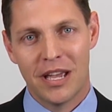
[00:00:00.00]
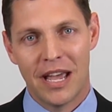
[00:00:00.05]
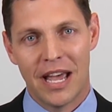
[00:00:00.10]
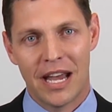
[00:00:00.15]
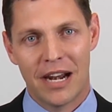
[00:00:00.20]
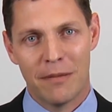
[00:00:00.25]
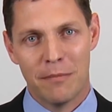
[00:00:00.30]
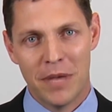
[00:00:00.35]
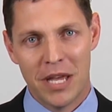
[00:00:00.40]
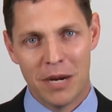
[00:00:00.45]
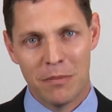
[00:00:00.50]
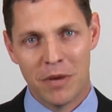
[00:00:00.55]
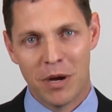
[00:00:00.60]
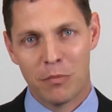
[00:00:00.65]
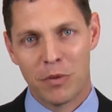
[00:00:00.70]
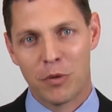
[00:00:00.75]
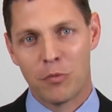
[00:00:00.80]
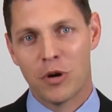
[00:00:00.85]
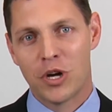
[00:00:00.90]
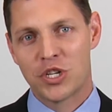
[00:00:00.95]
At a minimum,
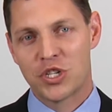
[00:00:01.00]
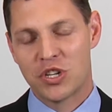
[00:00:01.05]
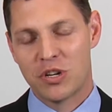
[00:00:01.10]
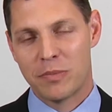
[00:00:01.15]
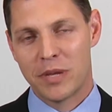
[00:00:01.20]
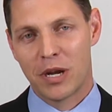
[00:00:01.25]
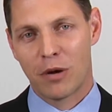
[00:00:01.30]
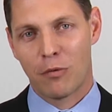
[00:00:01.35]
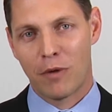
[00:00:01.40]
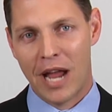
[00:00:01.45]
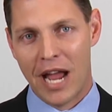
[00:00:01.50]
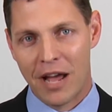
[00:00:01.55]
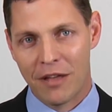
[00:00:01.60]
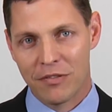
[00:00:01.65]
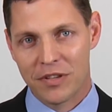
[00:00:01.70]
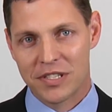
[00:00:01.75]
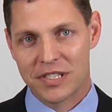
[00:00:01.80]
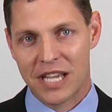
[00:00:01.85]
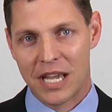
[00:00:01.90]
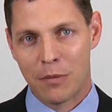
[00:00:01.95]
we want you to be around
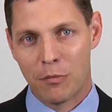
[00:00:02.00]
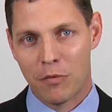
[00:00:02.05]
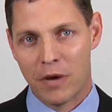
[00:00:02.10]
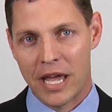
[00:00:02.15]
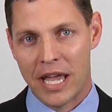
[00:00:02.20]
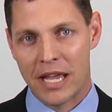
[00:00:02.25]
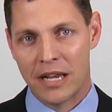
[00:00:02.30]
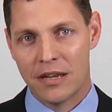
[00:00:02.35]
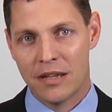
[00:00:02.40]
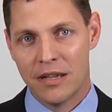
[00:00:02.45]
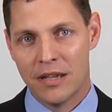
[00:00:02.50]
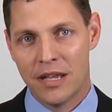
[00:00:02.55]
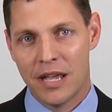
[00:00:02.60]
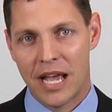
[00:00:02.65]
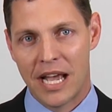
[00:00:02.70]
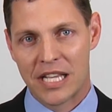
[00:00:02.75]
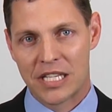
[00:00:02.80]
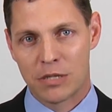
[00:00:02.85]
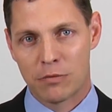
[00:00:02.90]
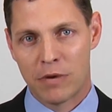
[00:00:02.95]
the same weight
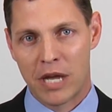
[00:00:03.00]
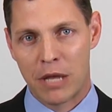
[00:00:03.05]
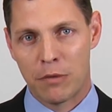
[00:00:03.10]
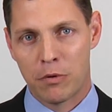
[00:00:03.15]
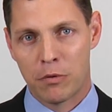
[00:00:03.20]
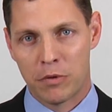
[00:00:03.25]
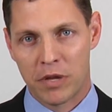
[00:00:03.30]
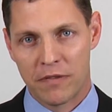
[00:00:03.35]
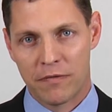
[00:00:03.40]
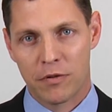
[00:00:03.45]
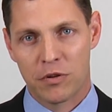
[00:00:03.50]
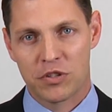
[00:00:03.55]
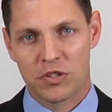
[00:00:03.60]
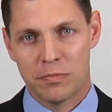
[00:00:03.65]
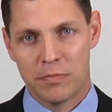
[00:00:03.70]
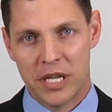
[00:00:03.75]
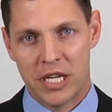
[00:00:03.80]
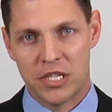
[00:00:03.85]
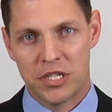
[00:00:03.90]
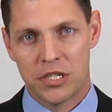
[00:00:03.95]
as the weight when we first
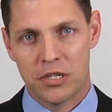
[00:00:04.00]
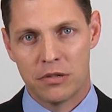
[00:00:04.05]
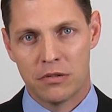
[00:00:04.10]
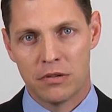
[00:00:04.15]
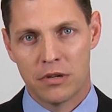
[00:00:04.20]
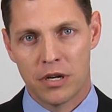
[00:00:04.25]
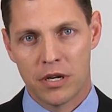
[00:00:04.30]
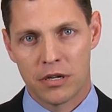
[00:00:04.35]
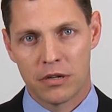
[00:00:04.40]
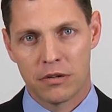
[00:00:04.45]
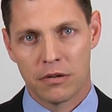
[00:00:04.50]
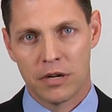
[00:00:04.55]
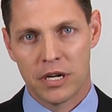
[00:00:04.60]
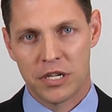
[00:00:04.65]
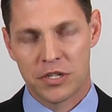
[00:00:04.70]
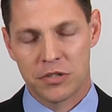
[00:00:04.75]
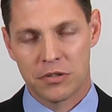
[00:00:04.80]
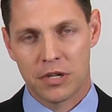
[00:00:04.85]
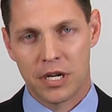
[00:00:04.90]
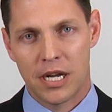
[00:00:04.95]
meet you on your
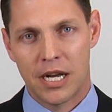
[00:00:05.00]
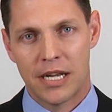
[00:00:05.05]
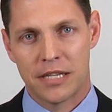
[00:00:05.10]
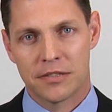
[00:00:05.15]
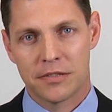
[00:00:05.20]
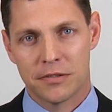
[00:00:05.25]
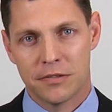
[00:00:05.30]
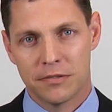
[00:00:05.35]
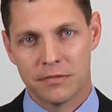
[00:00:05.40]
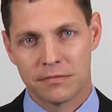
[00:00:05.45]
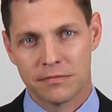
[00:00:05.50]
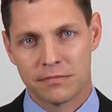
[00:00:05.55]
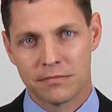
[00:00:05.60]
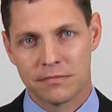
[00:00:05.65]
initial consult.